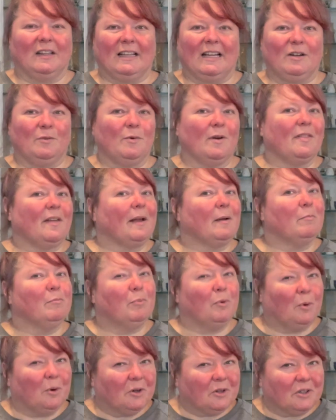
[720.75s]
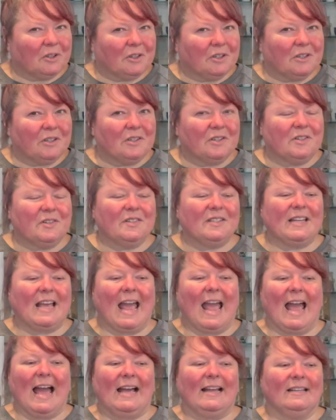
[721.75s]
in with like borders
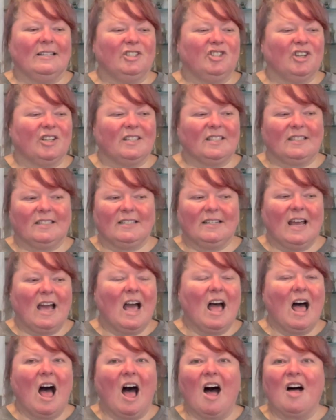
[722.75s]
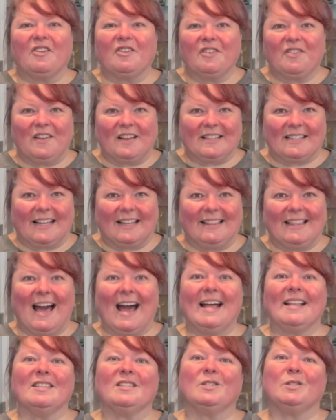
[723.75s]
and just other things like
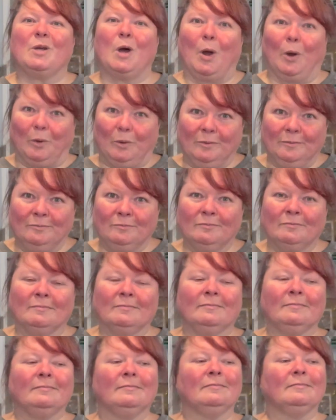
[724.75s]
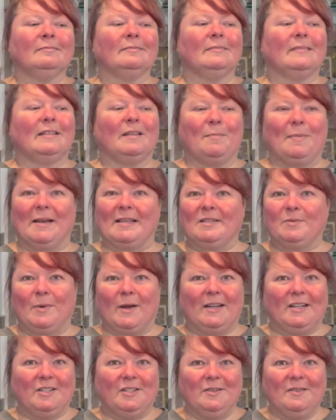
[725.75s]
that. So the best
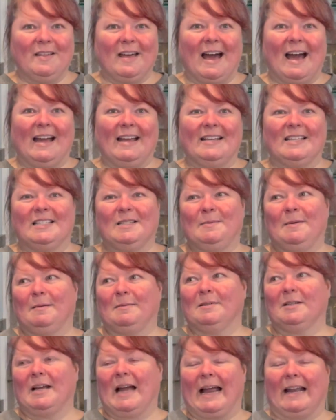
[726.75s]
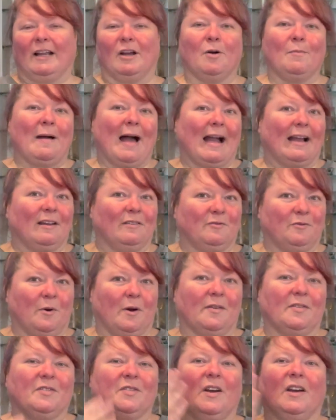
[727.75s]
way to do that is to be able to kind of go back and
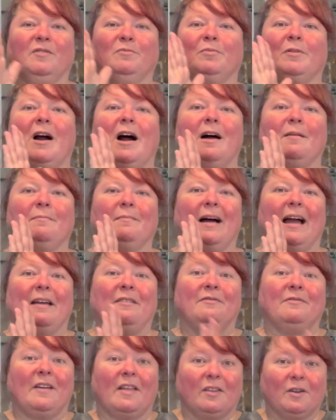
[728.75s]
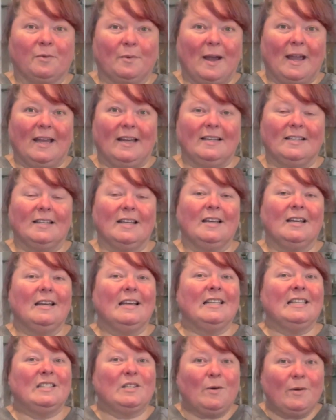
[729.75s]
forth. So I've brought my featherweight
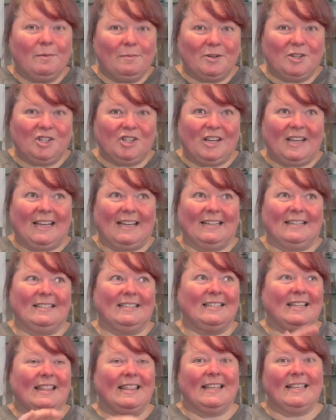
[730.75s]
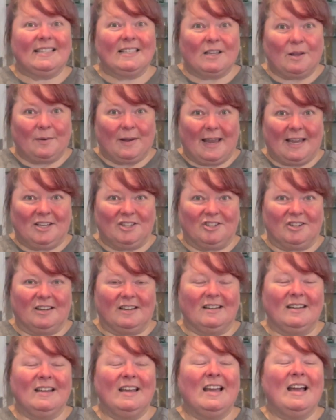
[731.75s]
sewing machine to this
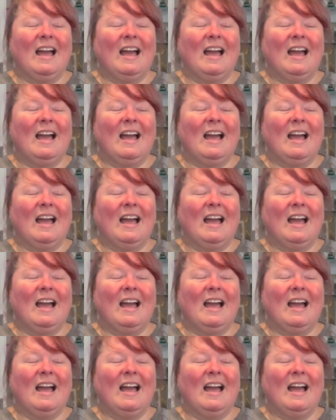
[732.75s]
location.